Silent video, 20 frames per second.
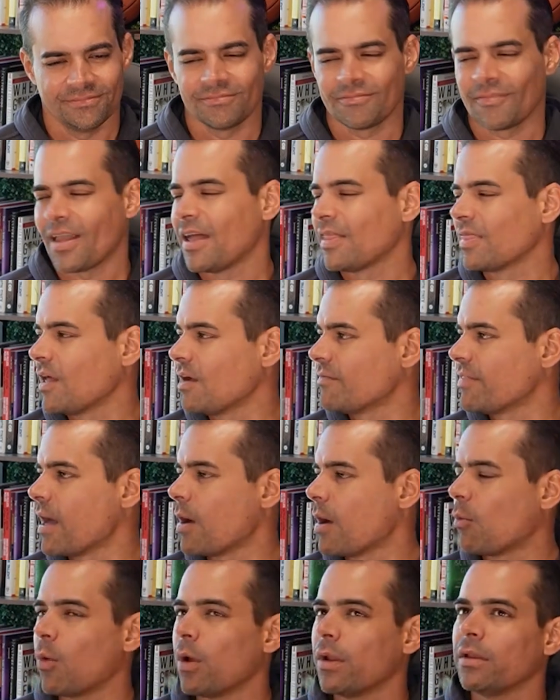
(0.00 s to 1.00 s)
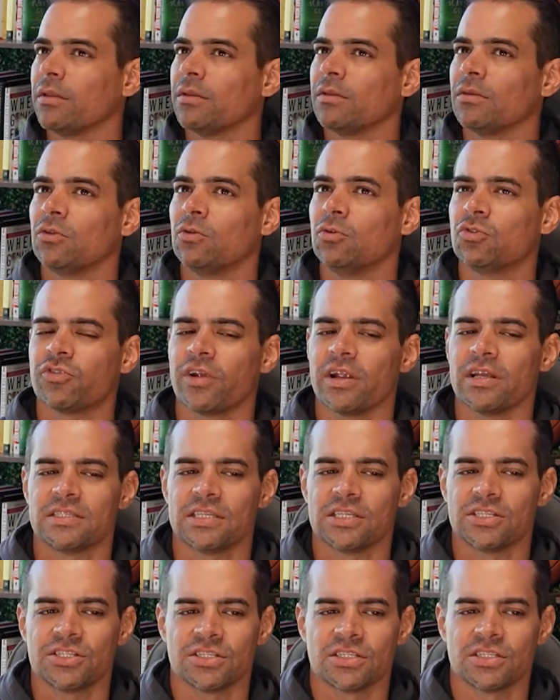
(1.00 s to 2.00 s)
I love that. When you
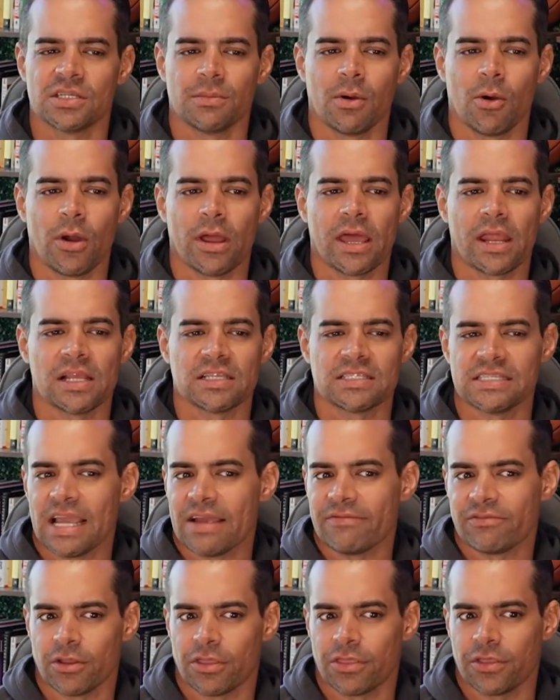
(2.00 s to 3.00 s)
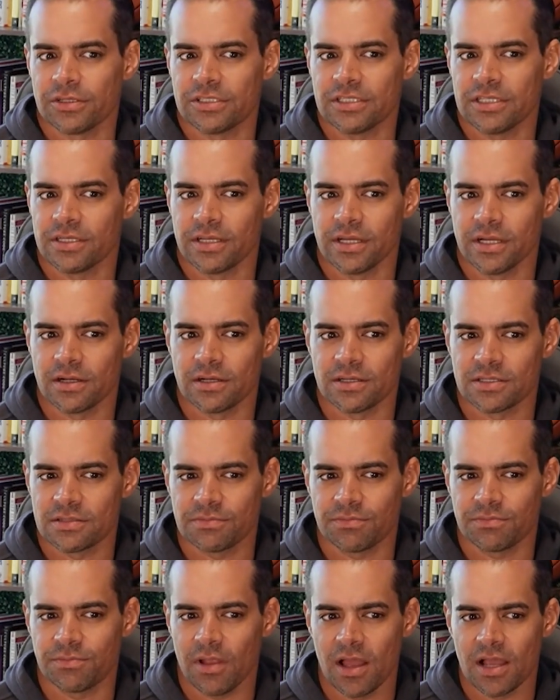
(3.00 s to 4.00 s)
transitioned to Moët Hennessy after 13 years
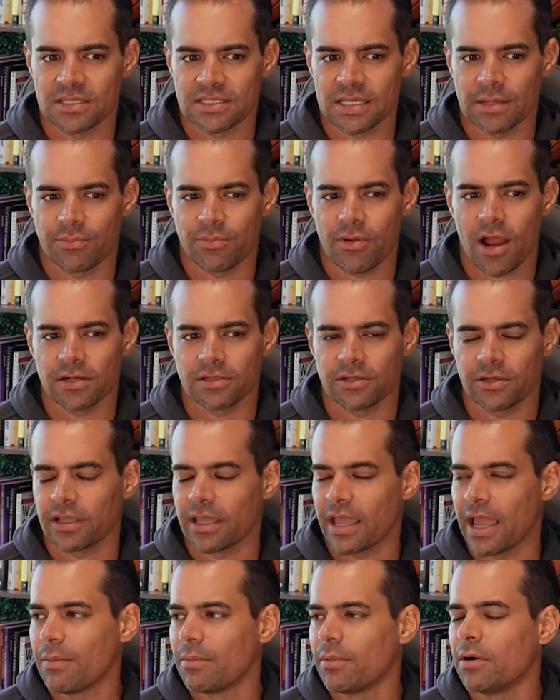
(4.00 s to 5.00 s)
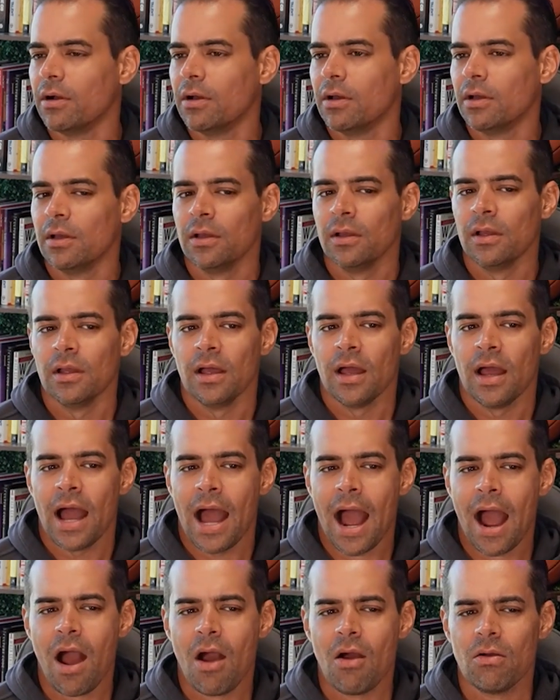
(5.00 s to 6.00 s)
plus at Procter and Gamble,
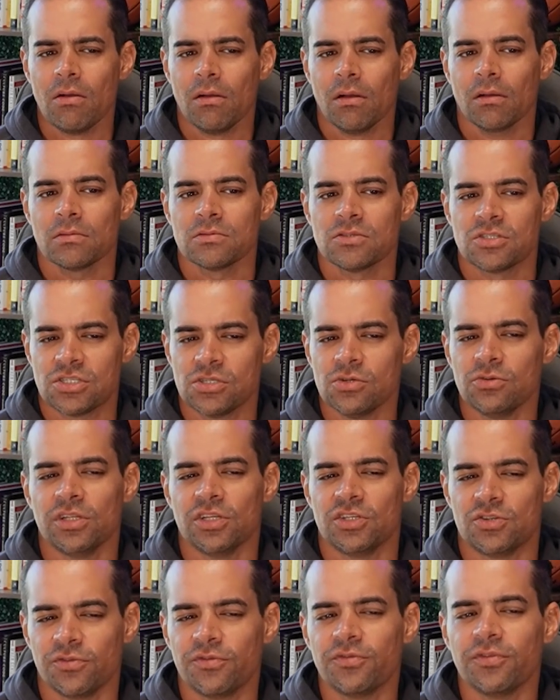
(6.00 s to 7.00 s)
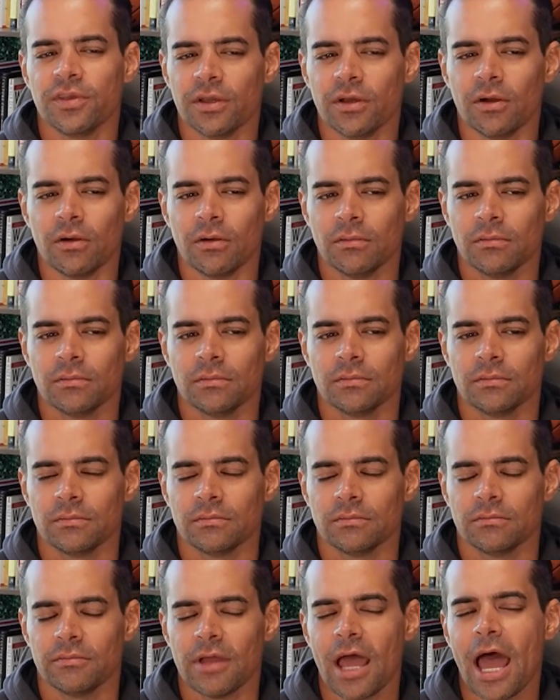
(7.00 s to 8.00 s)
how soon did you feel
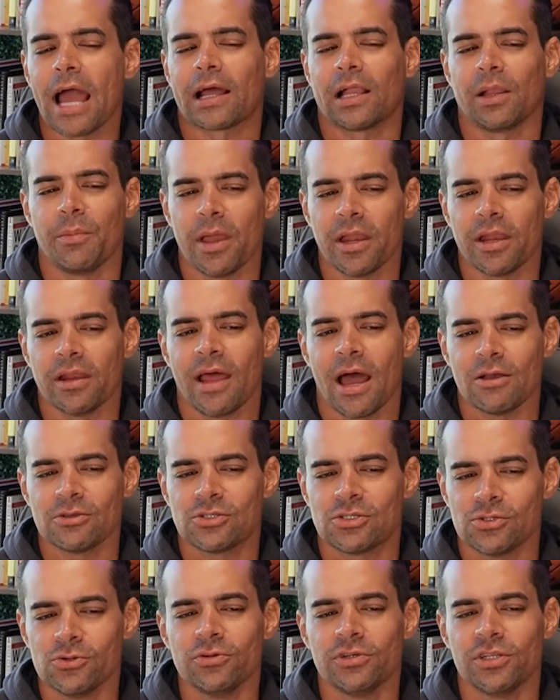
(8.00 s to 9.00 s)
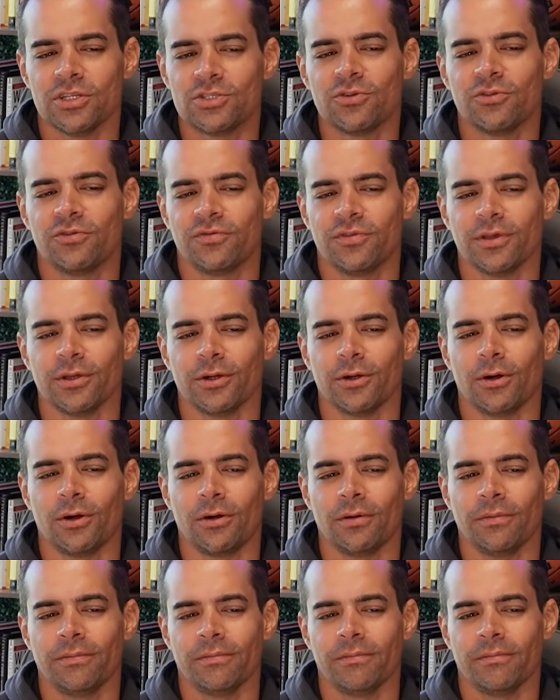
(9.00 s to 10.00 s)
acclimated? How soon did you
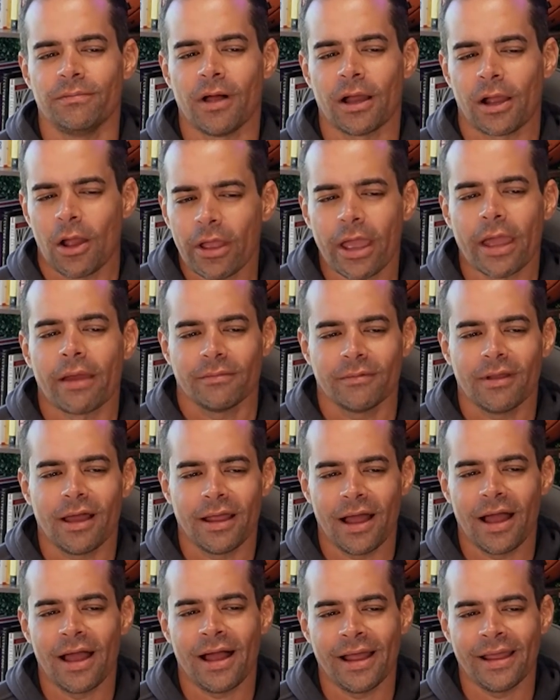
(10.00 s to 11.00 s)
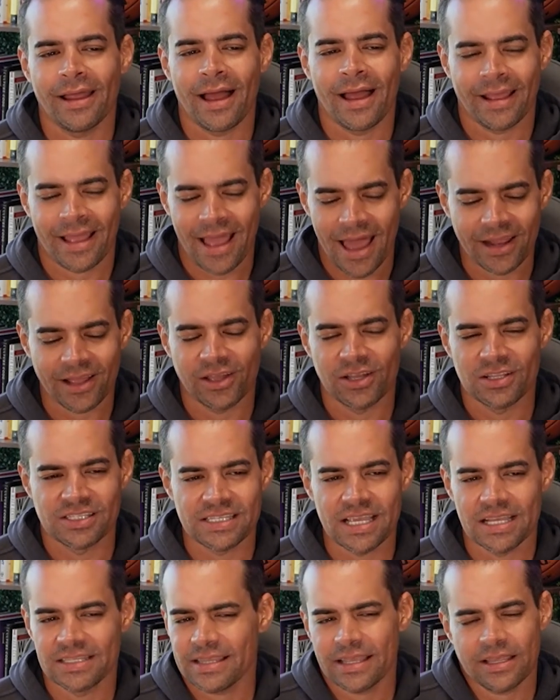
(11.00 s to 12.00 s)
feel like, okay, I got a good
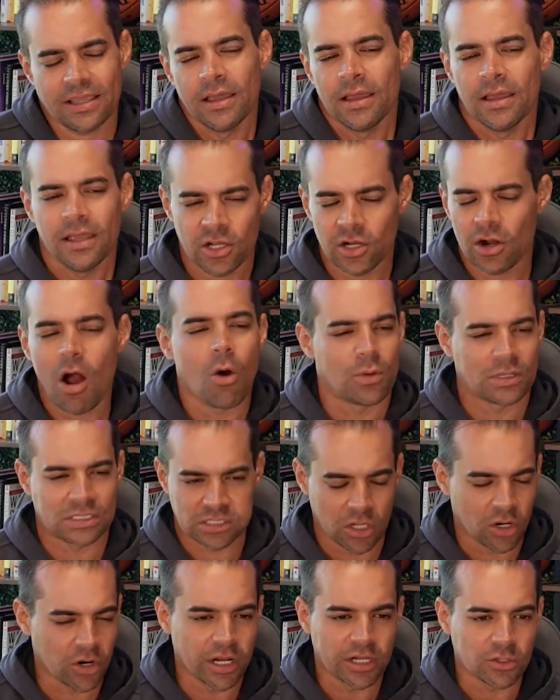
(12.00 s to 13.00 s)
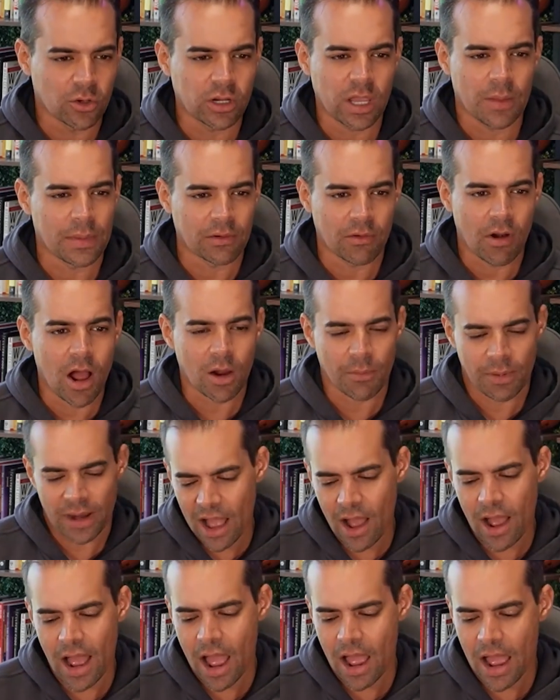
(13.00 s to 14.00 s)
sense? Like, you're always learning, don't get me wrong, but
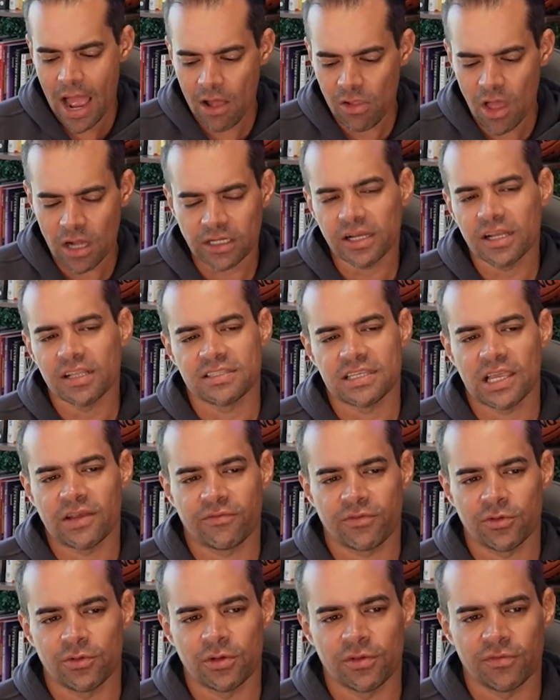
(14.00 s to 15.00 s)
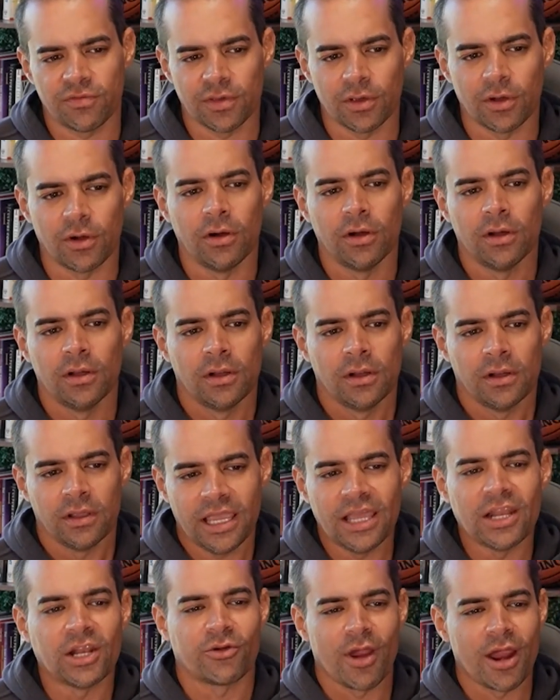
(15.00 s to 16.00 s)
how long did it take for you to feel
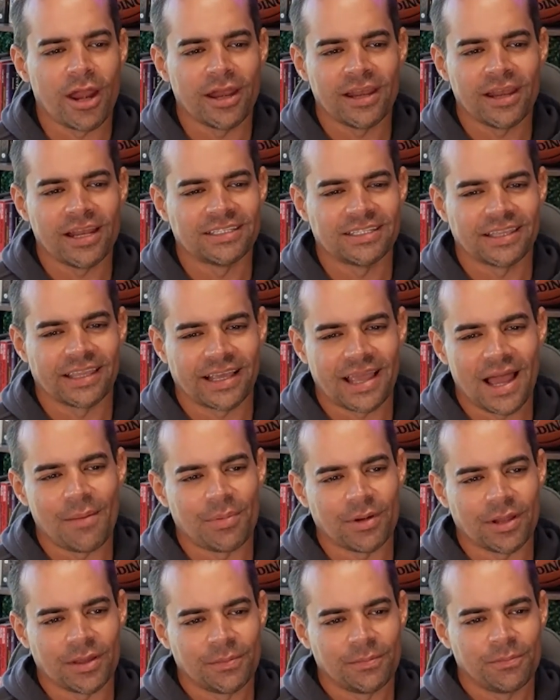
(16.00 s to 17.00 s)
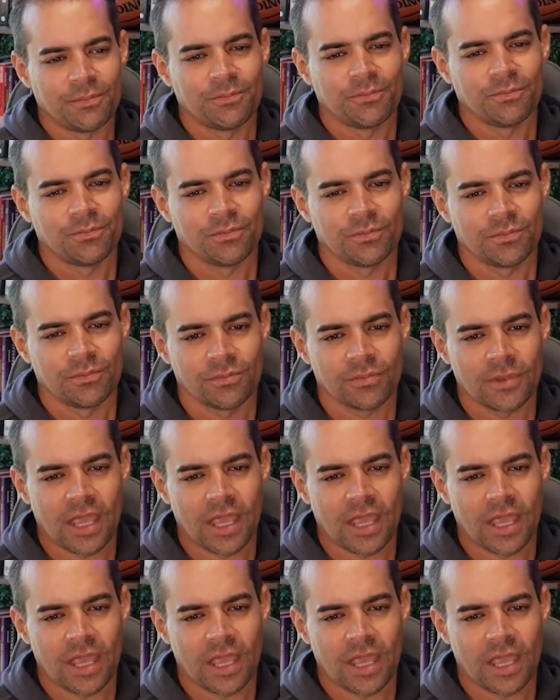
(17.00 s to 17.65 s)
integrated into the company and